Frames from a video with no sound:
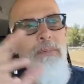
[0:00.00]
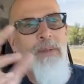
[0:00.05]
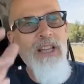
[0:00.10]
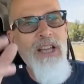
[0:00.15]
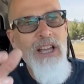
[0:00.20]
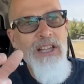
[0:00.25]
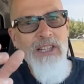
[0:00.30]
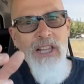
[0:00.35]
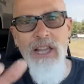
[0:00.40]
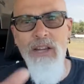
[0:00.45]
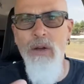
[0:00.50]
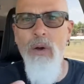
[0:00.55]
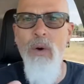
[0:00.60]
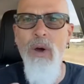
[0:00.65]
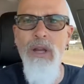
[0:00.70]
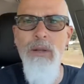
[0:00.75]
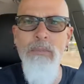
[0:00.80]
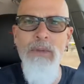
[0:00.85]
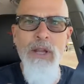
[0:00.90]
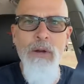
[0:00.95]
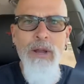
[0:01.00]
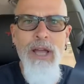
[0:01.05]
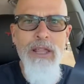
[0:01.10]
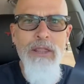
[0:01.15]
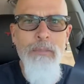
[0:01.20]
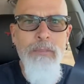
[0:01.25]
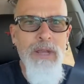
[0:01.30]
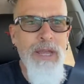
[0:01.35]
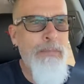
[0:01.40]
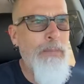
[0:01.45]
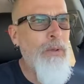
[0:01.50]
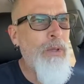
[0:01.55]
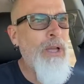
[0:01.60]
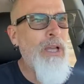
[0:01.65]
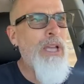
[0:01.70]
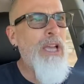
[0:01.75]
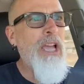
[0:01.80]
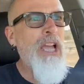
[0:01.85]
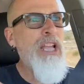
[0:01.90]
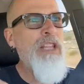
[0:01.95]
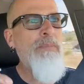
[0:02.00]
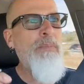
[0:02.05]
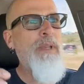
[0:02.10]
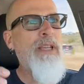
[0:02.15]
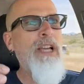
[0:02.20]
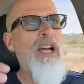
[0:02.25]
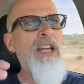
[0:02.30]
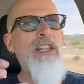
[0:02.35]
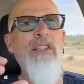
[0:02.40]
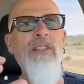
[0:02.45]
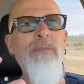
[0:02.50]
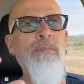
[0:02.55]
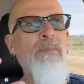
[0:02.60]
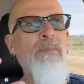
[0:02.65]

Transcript: because I don't want to be around the people, it's because